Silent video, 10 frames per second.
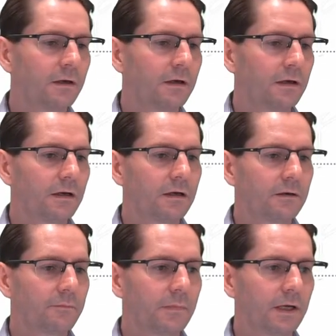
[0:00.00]

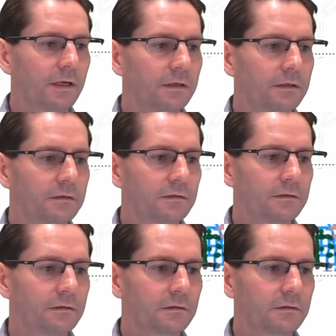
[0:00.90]

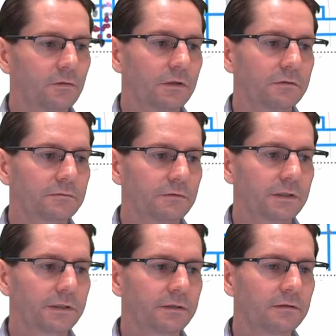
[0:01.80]
and quite useful
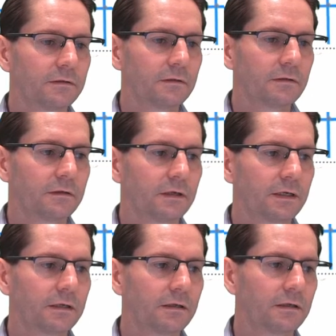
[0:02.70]
again.
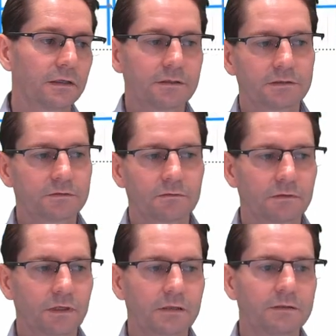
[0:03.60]
They're just sort
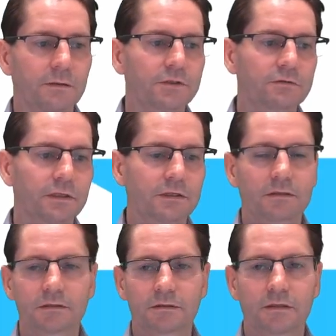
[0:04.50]
of demonstrating
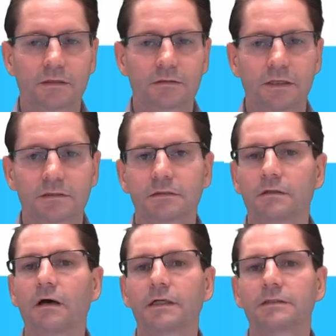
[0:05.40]
that
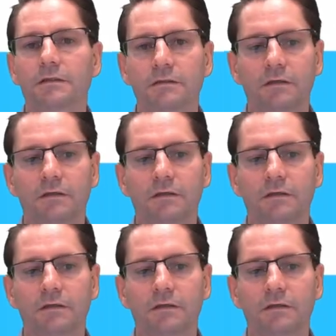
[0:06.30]
slicer